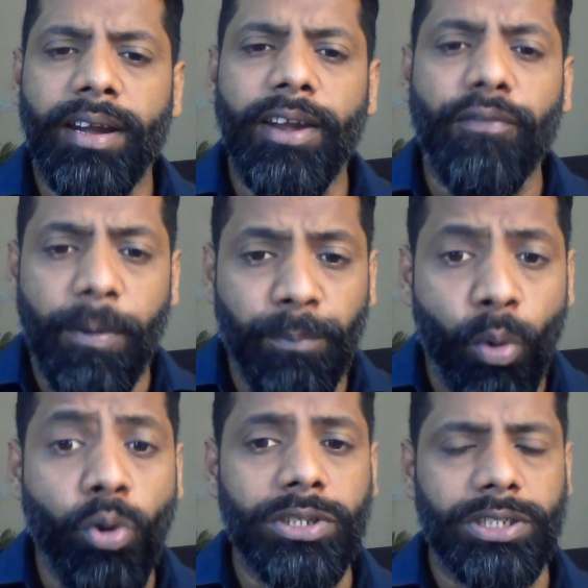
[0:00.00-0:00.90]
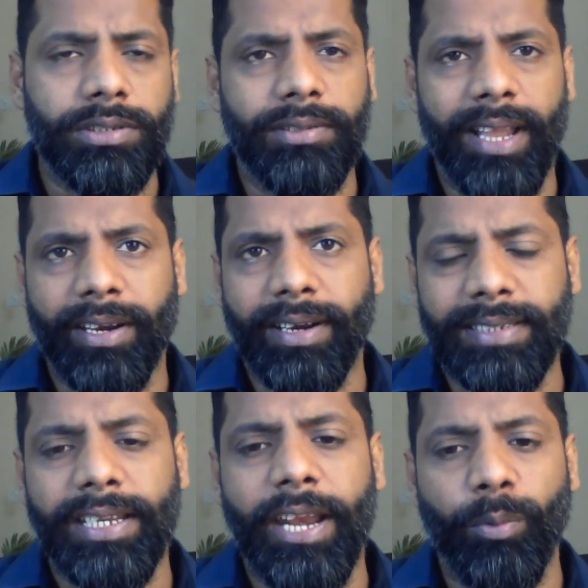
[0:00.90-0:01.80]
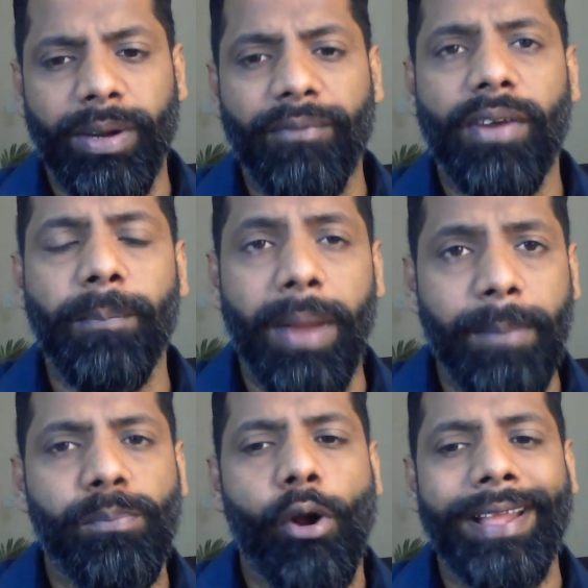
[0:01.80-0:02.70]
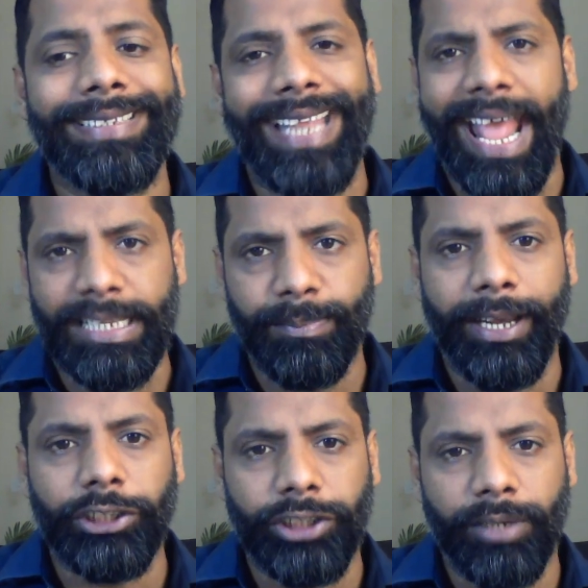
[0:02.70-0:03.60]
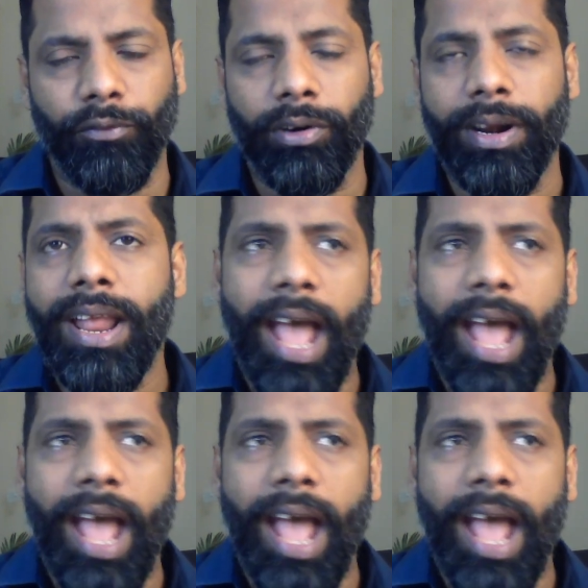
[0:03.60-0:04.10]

different posts that resonate with different pain points and aspiration for,